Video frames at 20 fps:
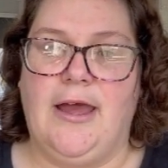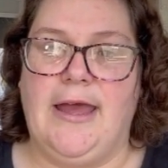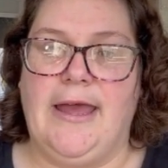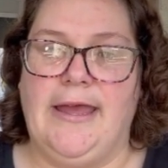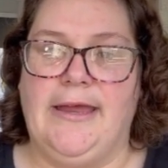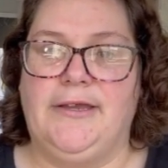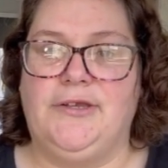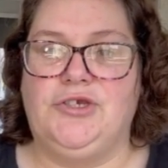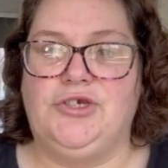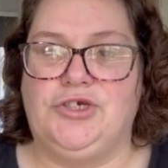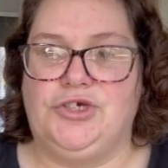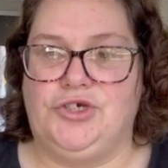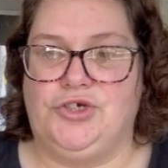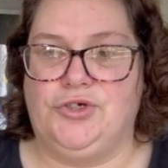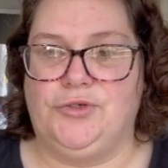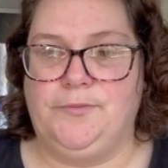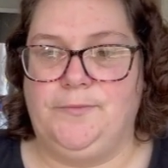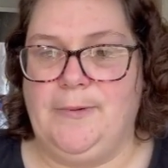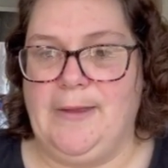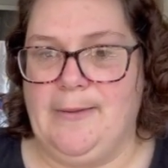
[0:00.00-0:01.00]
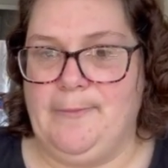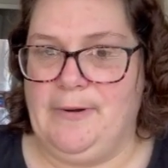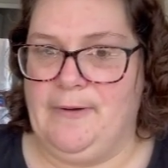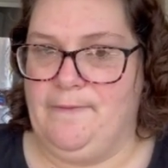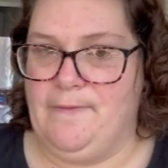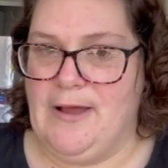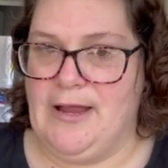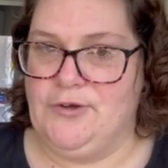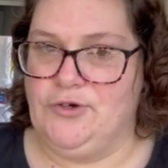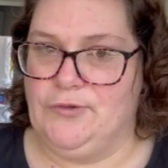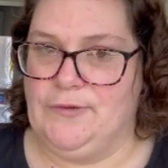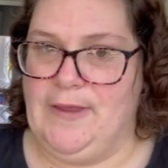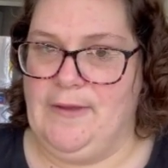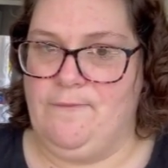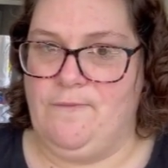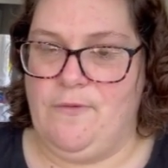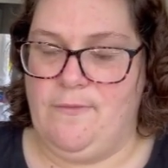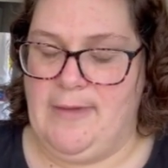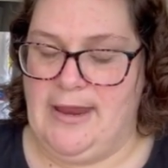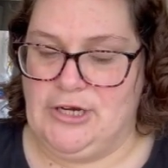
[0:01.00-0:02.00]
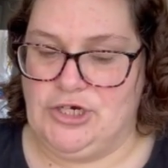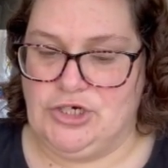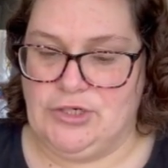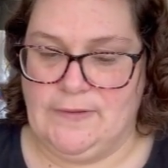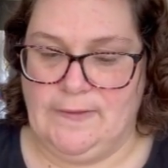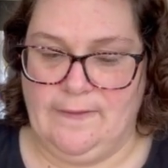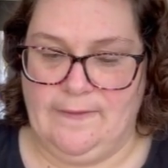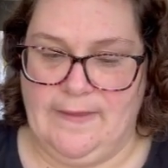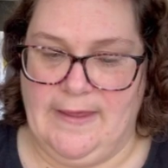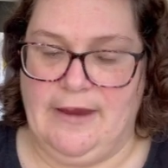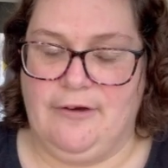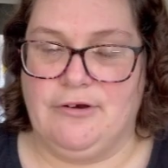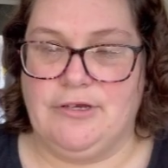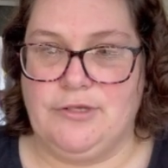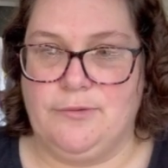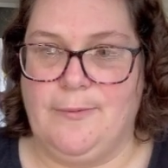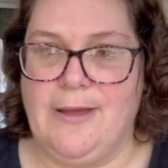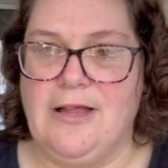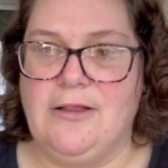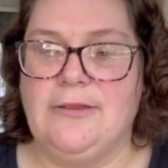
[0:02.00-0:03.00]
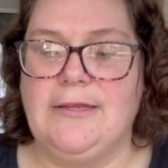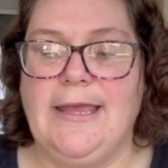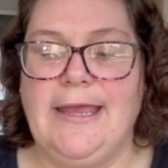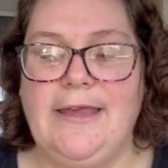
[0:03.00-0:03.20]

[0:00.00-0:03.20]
and you should be able to find all the information there as well.